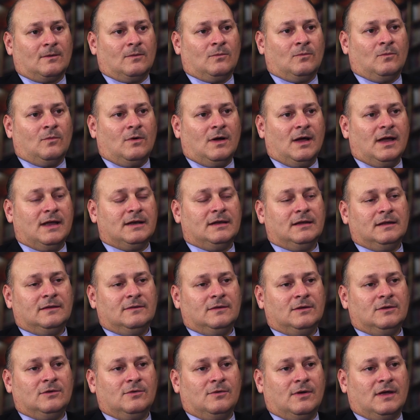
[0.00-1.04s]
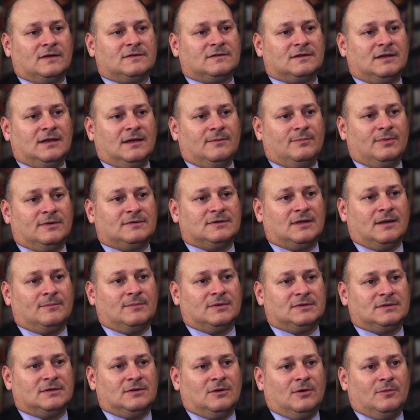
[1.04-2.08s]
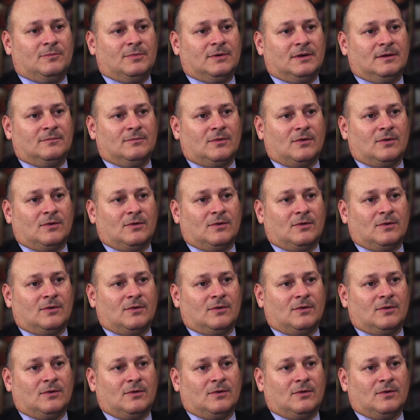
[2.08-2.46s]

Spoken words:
Why did the U.S. keep its embassy open in